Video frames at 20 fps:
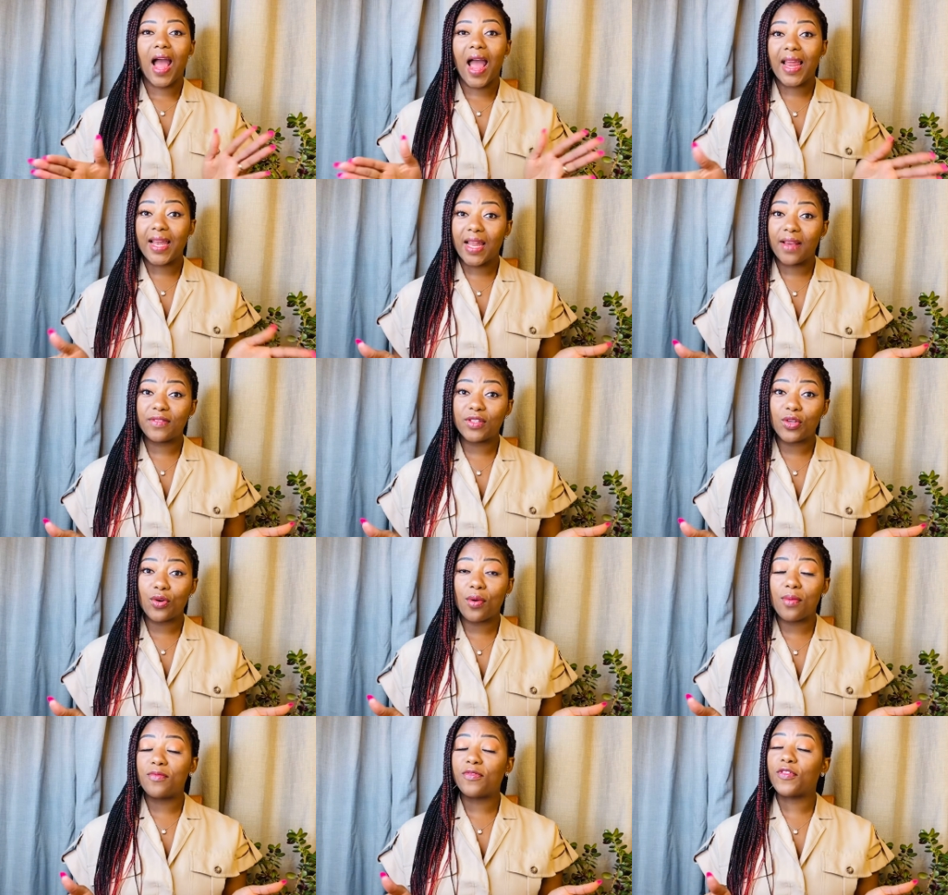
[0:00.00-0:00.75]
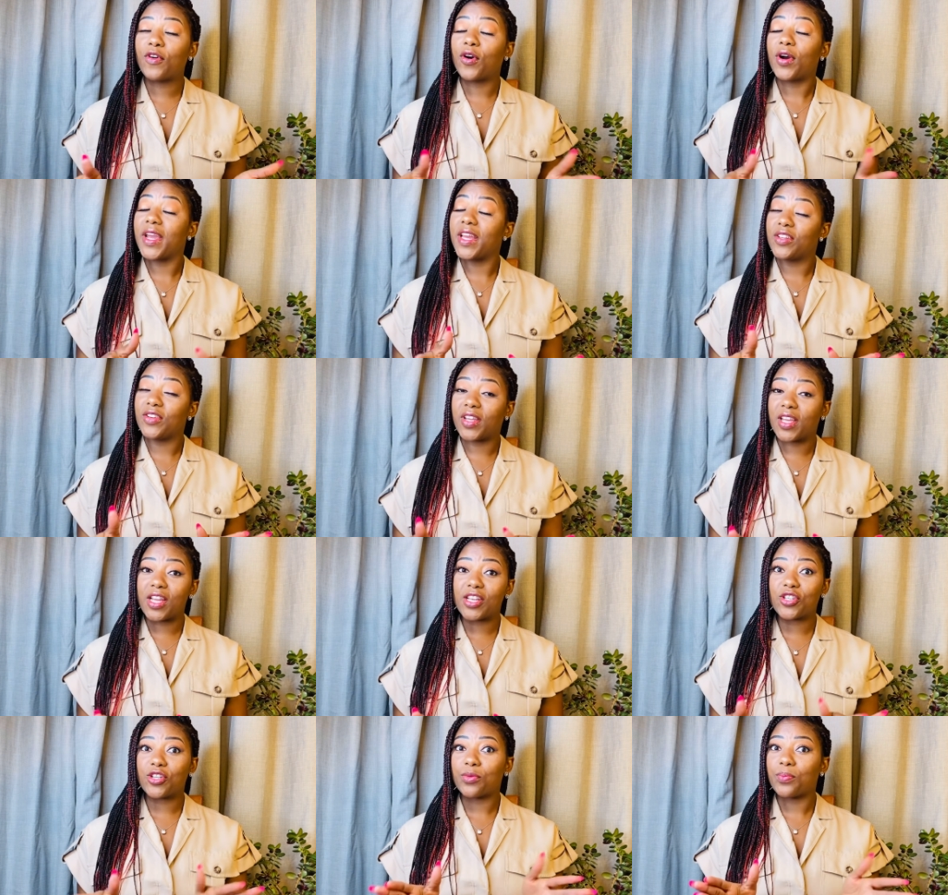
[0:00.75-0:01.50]
I left home for
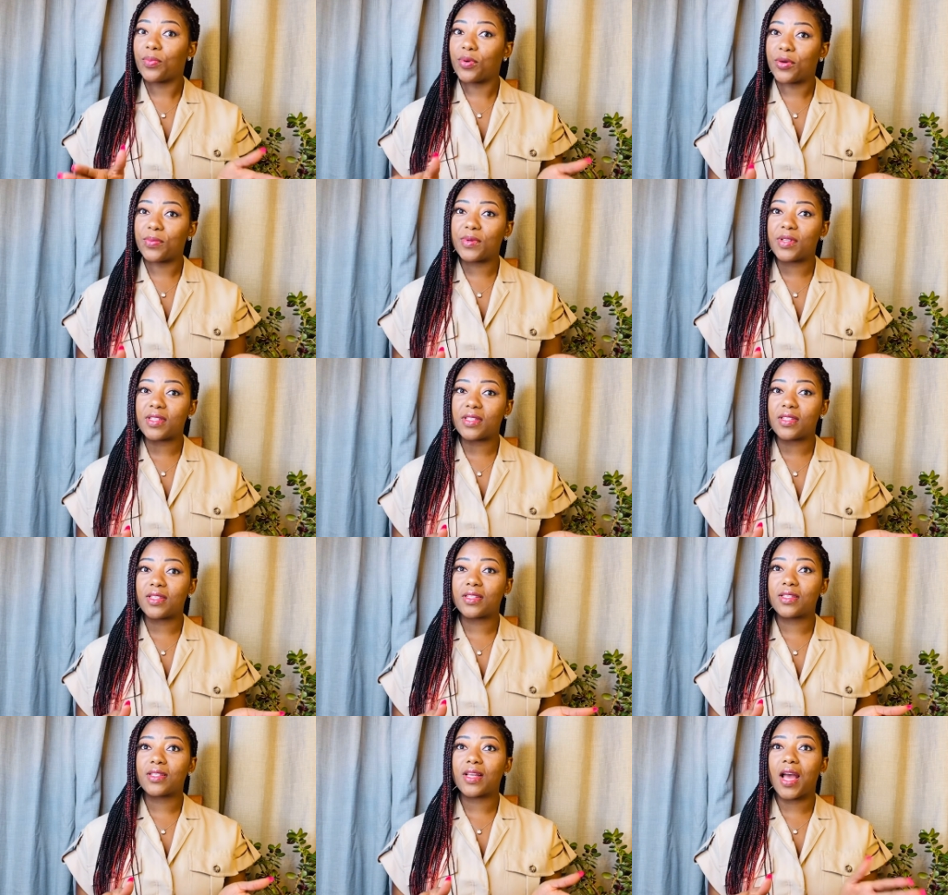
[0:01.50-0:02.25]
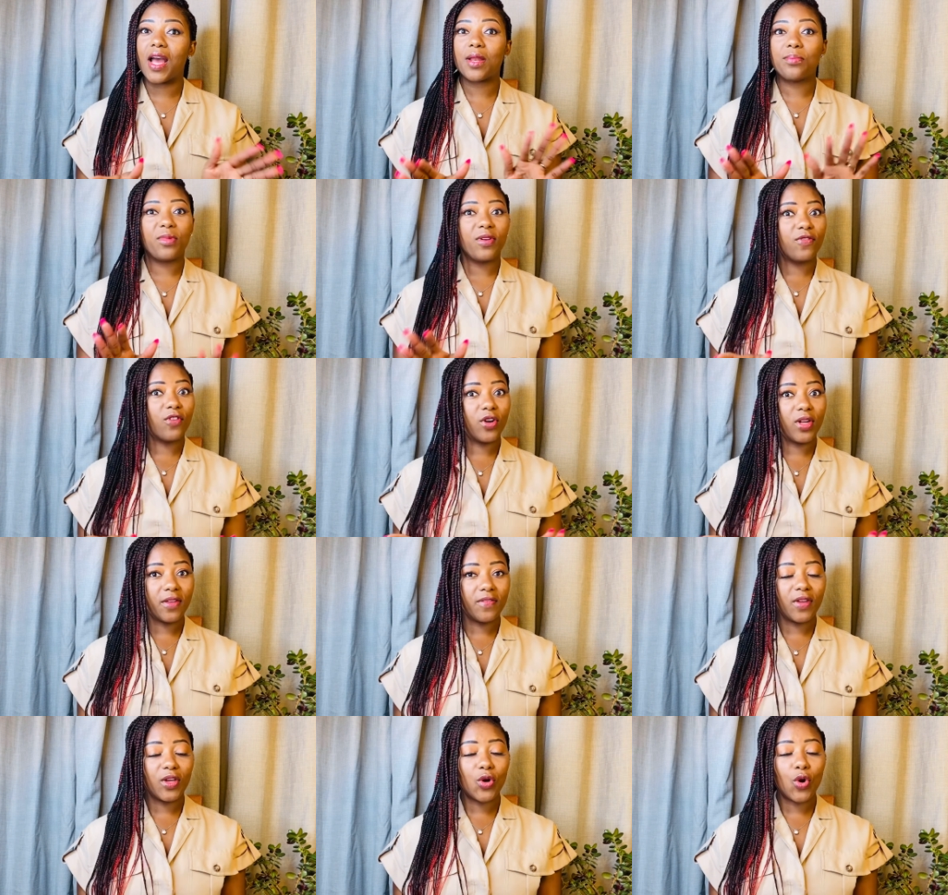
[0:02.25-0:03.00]
education purposes, and before
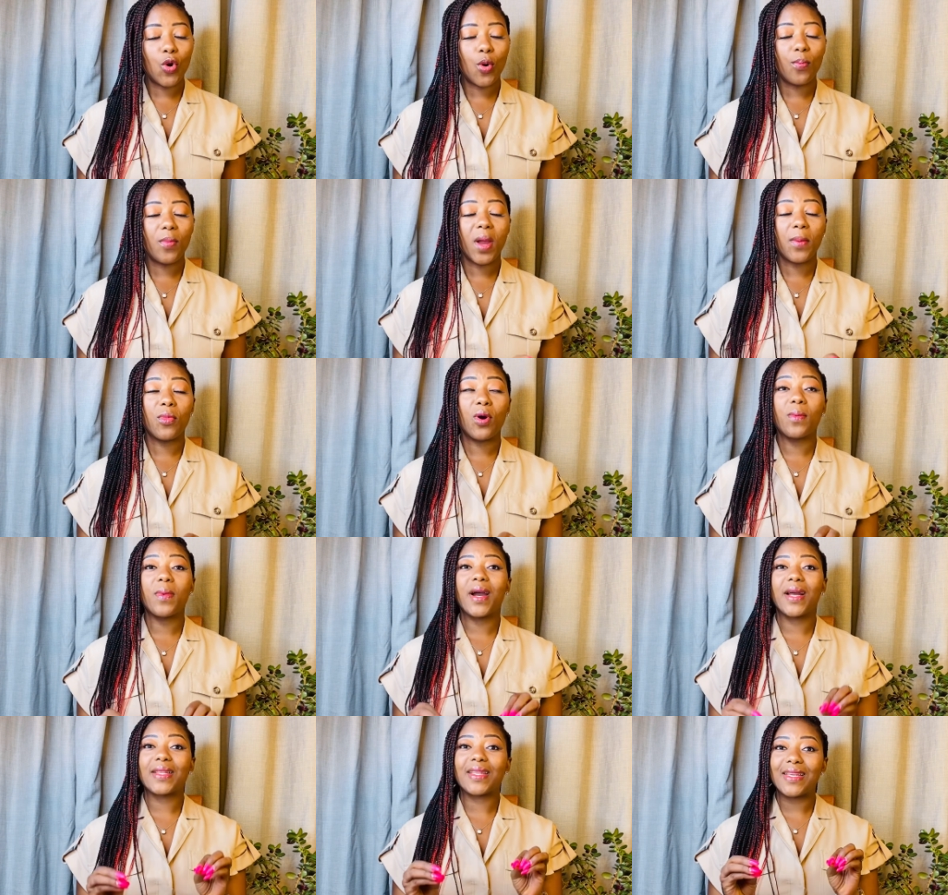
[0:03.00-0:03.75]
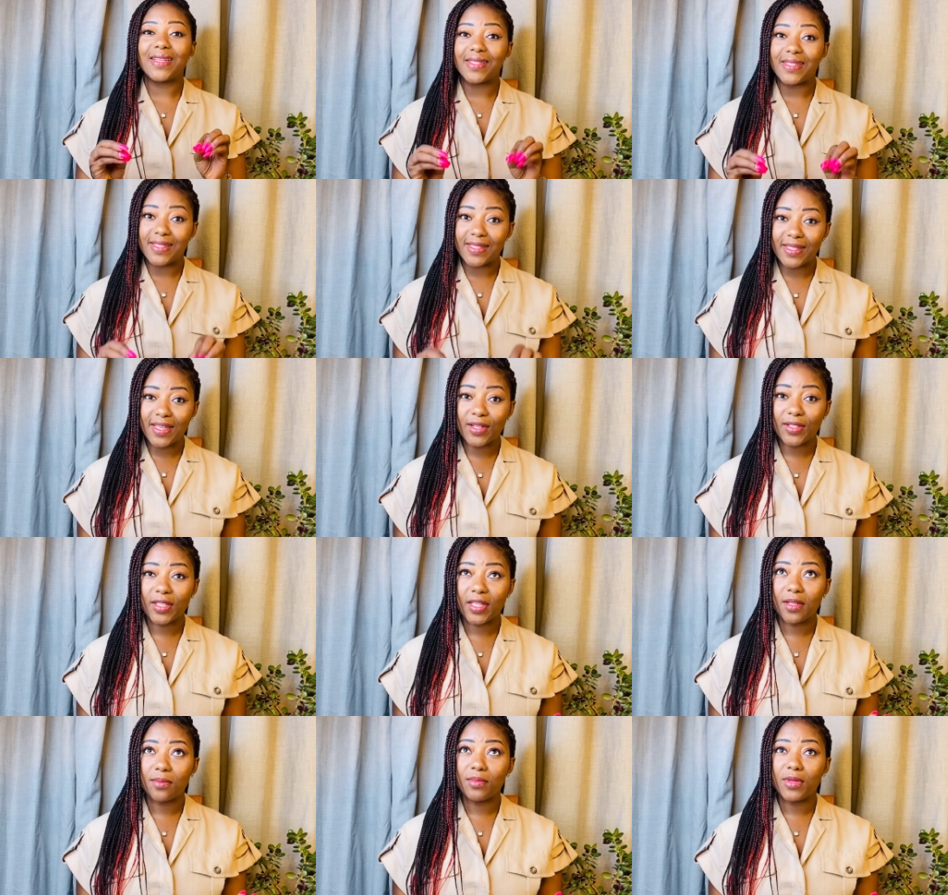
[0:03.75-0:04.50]
leaving home, my mom had
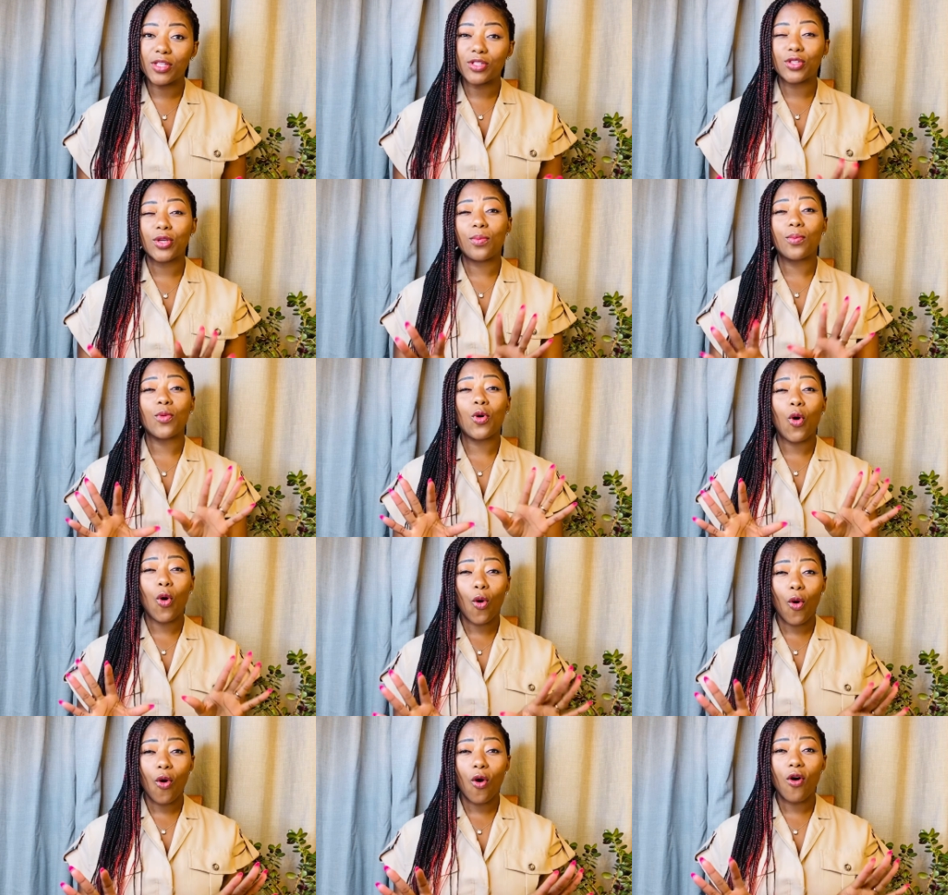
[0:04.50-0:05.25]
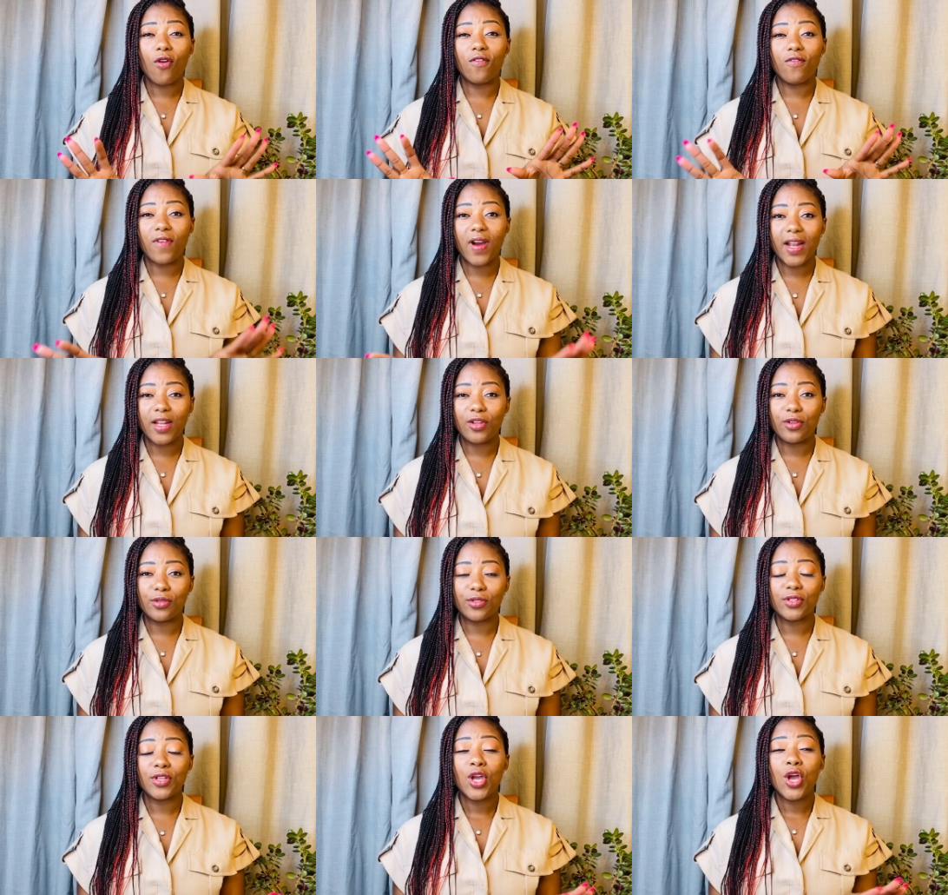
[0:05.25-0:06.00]
instilled in me some core
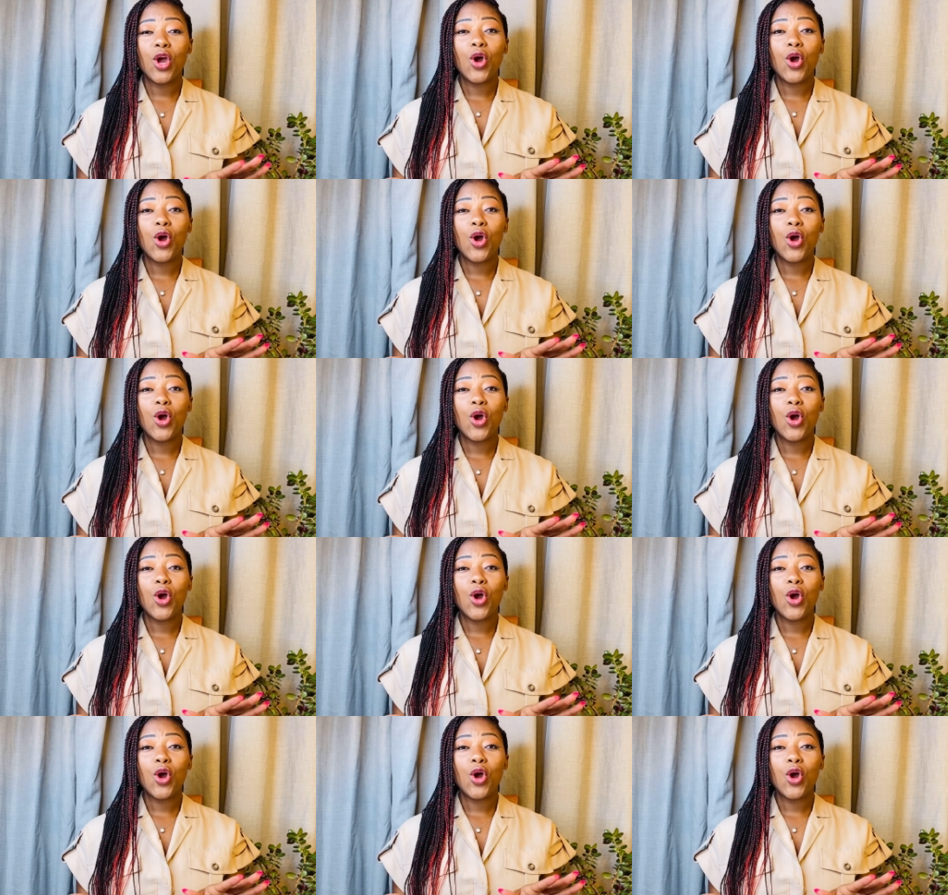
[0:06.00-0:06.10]
values